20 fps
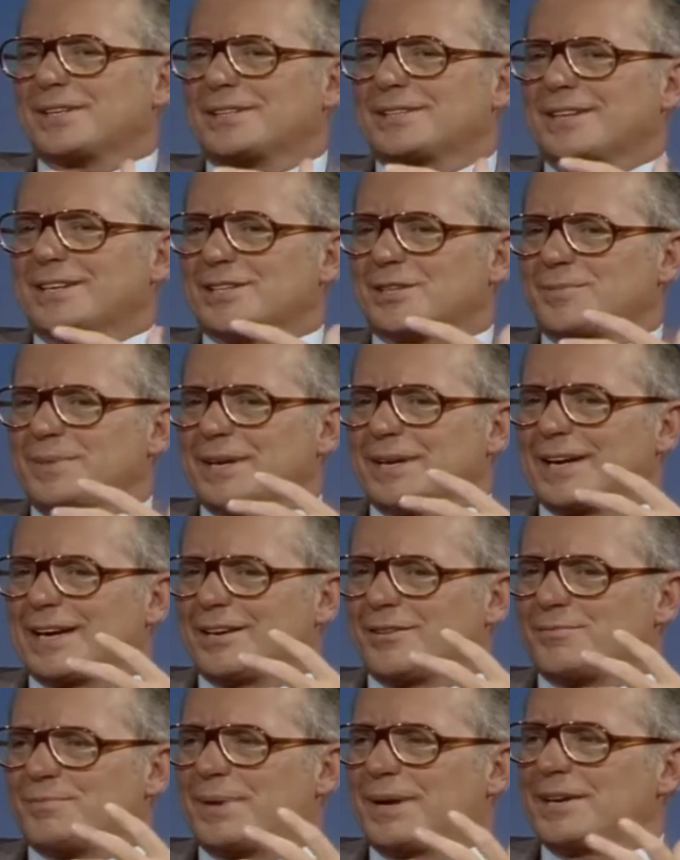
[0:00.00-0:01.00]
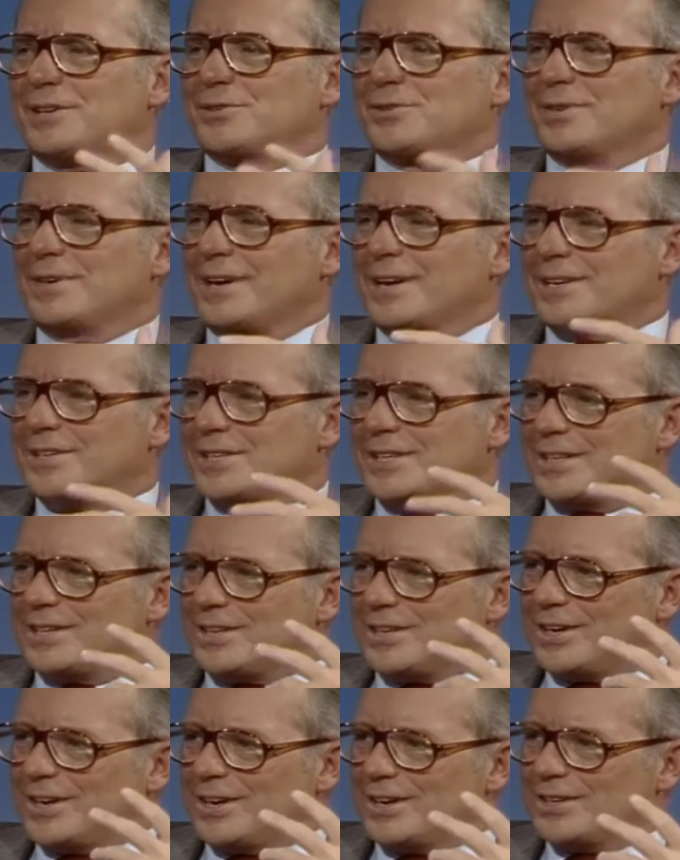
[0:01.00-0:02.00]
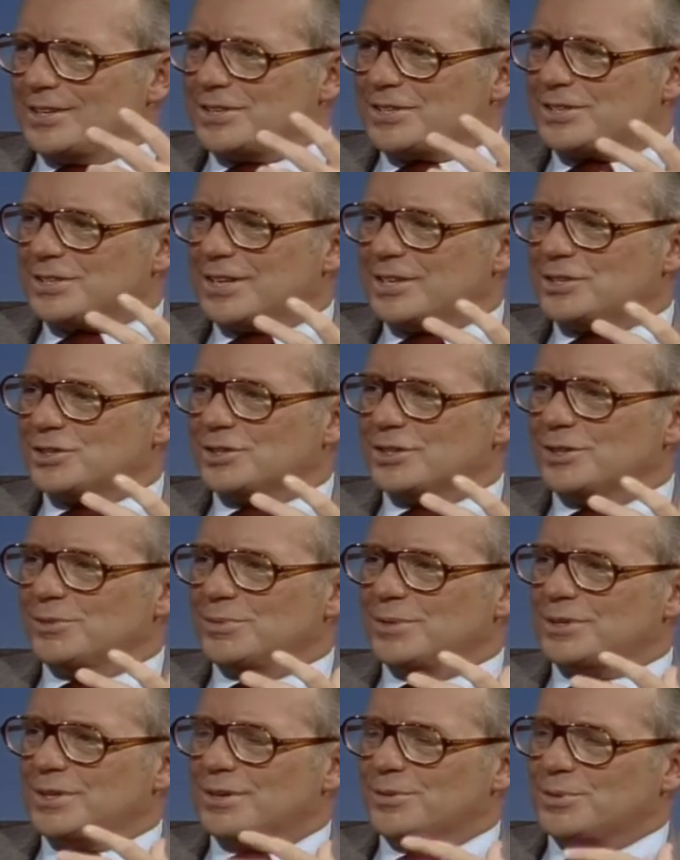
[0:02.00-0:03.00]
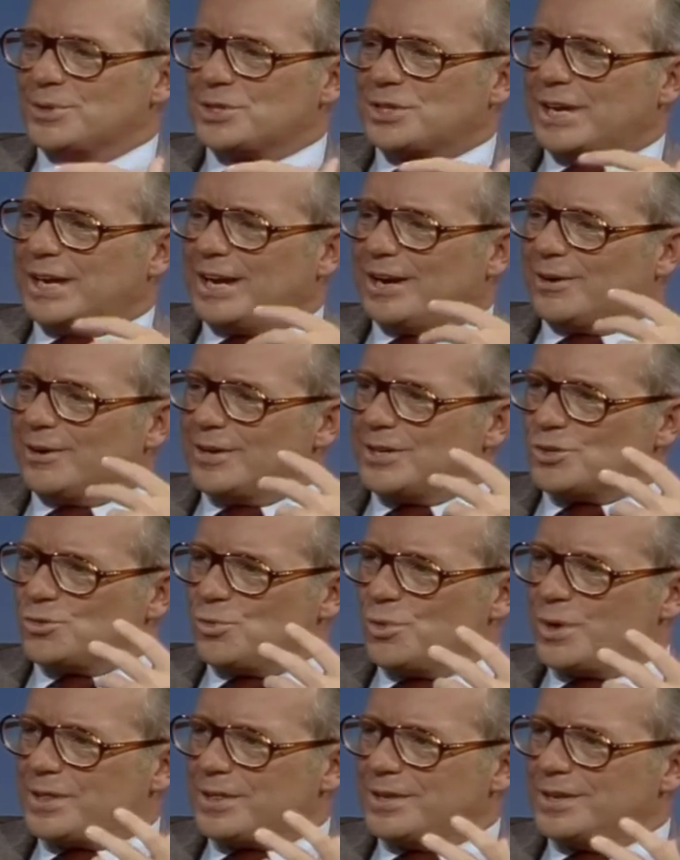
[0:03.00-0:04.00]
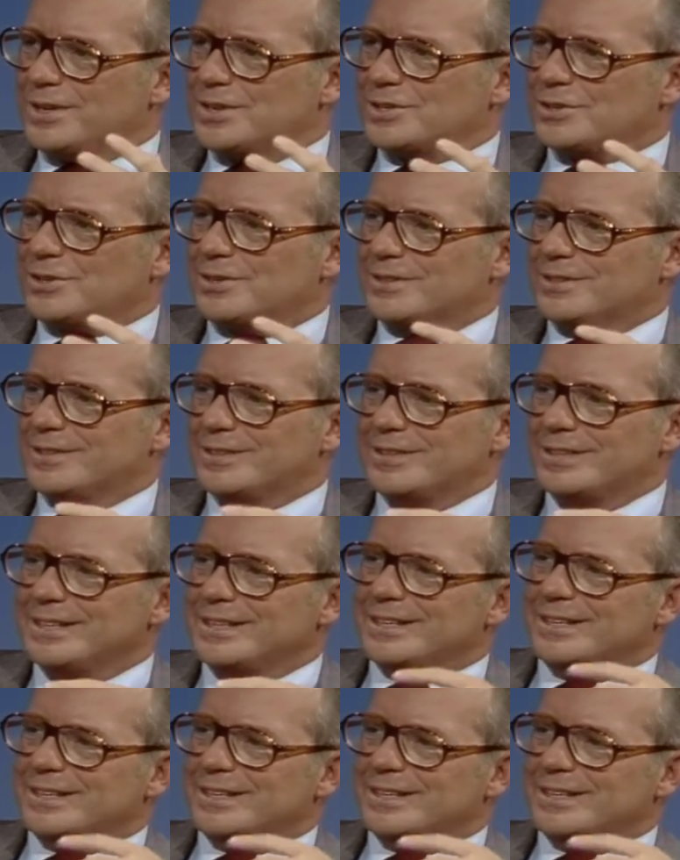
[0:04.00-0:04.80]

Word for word: they take to be a kind of patronizing condescension, which, uh, which carries with it a certain.